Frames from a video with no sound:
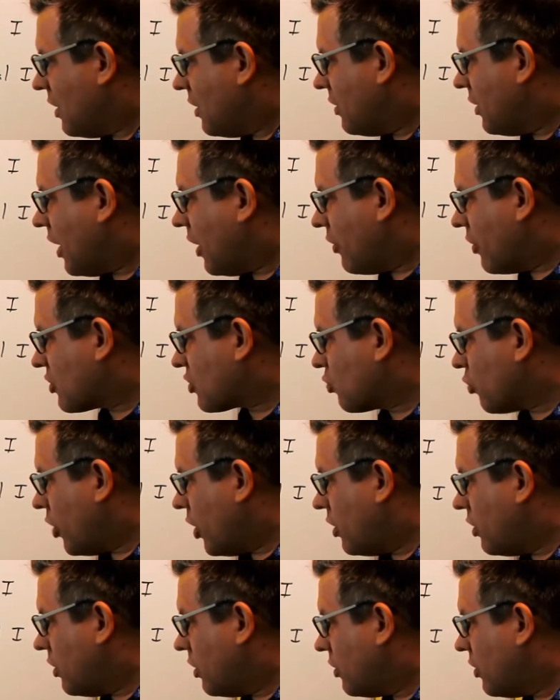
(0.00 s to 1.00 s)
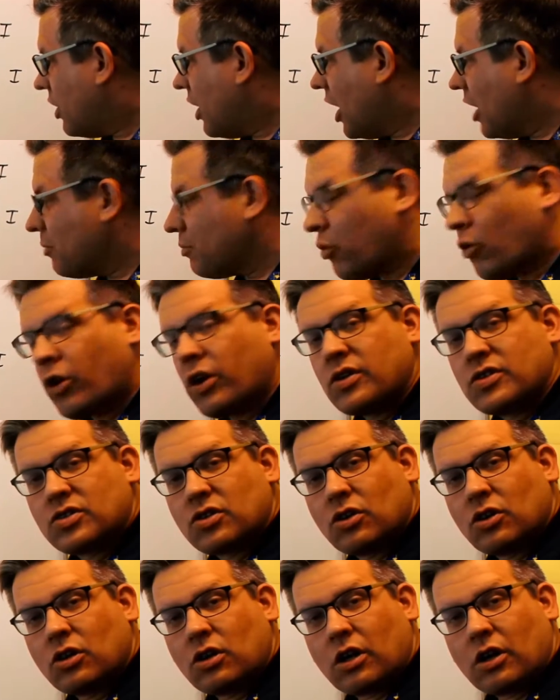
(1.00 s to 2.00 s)
Now this one, the endpoints
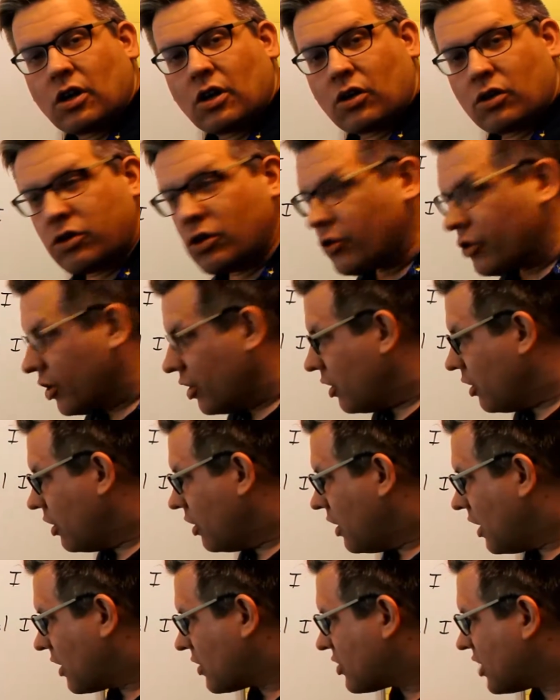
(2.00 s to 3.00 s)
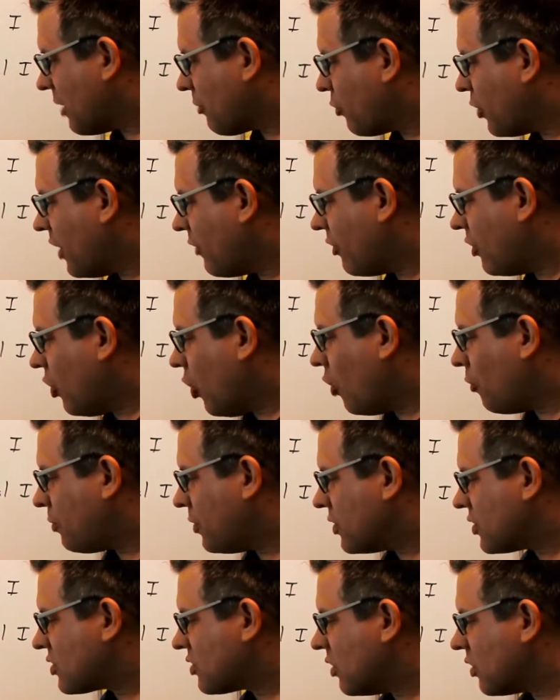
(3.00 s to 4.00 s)
are included, except we have an
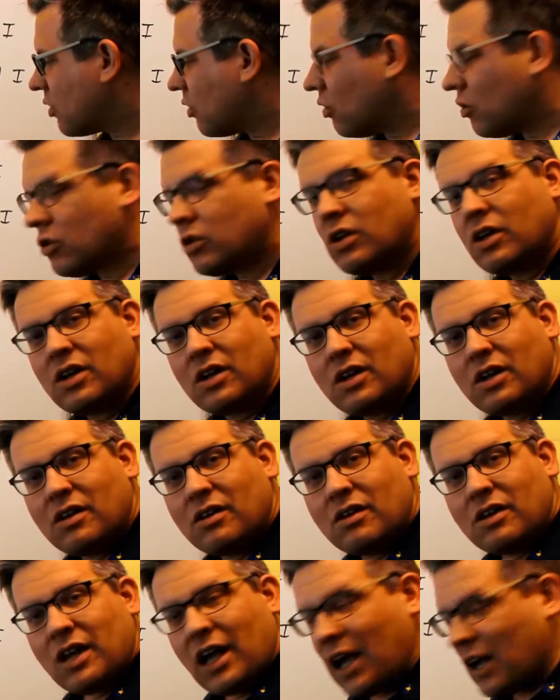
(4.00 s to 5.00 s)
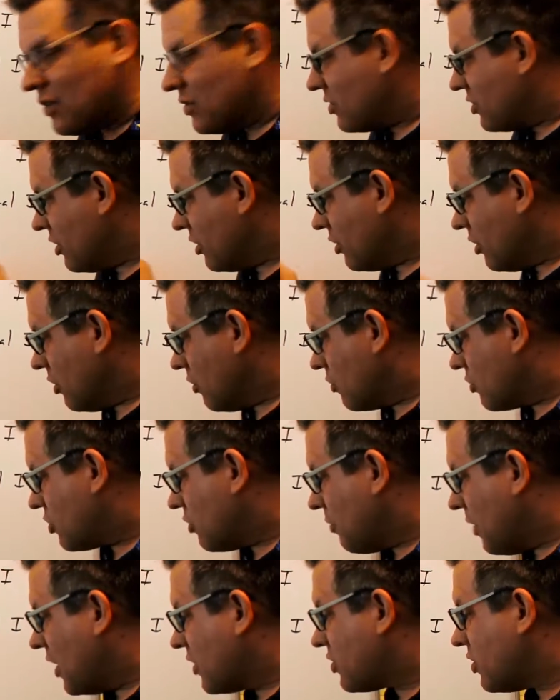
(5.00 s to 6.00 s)
open circle at zero. So
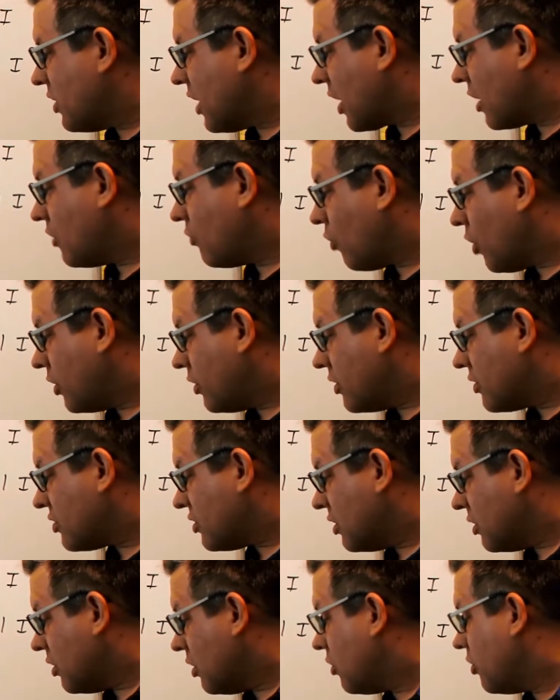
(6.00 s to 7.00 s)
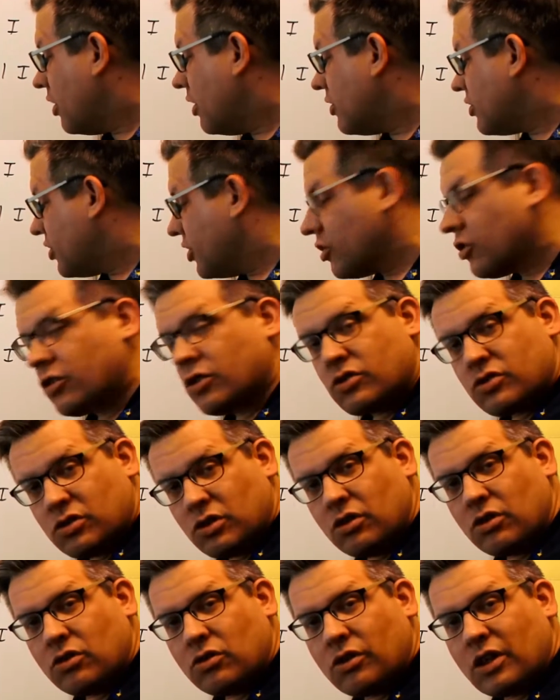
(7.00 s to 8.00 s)
basically negative one to zero and zero to
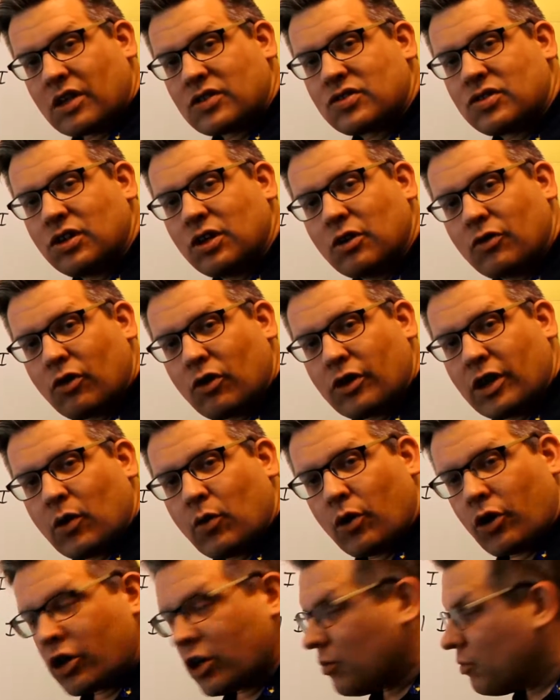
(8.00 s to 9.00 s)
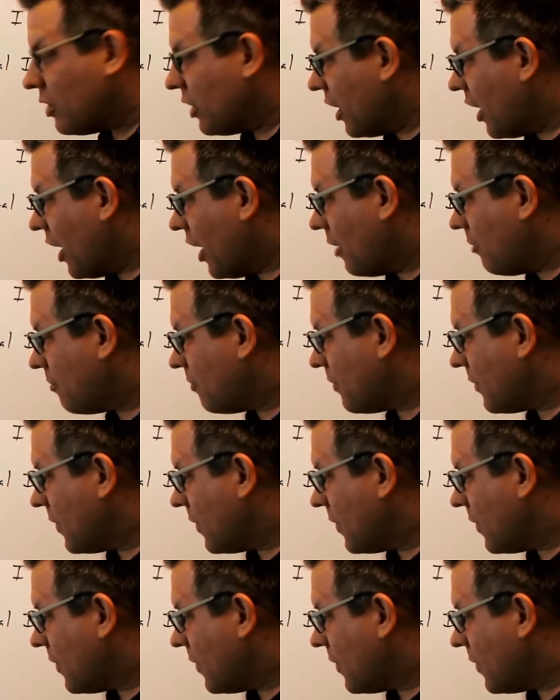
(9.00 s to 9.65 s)
two, that's the interval that we're going to be on.